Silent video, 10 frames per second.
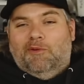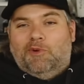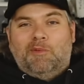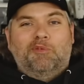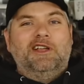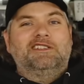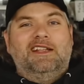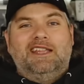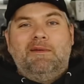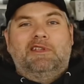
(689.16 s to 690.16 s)
We
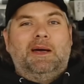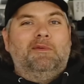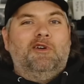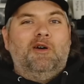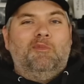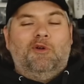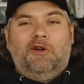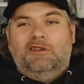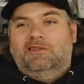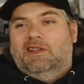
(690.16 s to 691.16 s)
appreciate them coming on
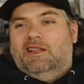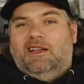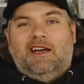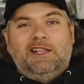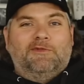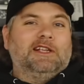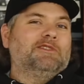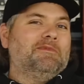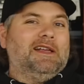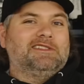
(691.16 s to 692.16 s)
board. He's friends
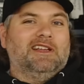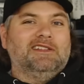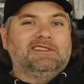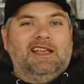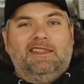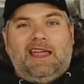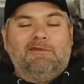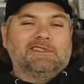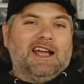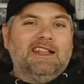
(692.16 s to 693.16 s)
with my son, Seth.
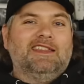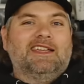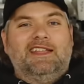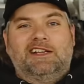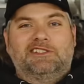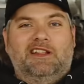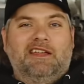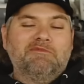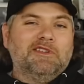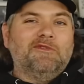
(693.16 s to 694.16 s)
That was kind of the connection there.
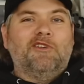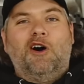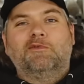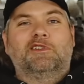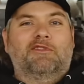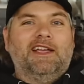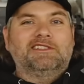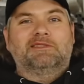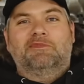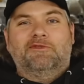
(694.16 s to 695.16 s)
They've been involved in
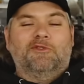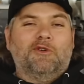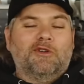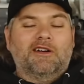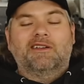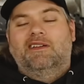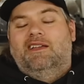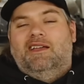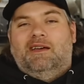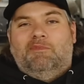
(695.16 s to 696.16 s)
racing before,
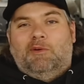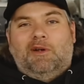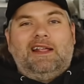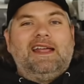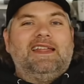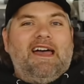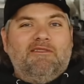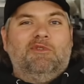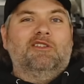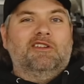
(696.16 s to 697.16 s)
but we're glad to
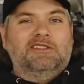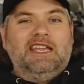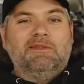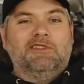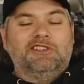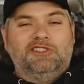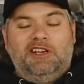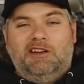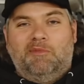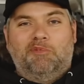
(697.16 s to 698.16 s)
have them on our team this
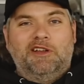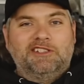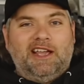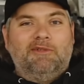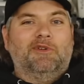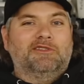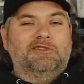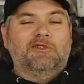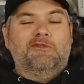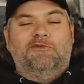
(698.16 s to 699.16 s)
year. Appreciate what they're
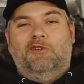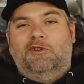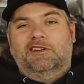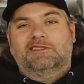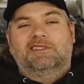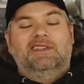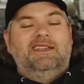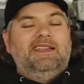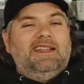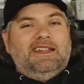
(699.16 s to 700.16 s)
doing for us.
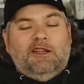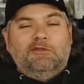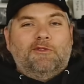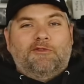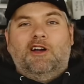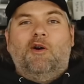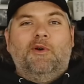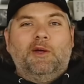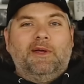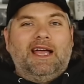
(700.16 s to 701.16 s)
Then on the front
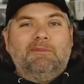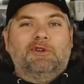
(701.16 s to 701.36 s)
wing, we got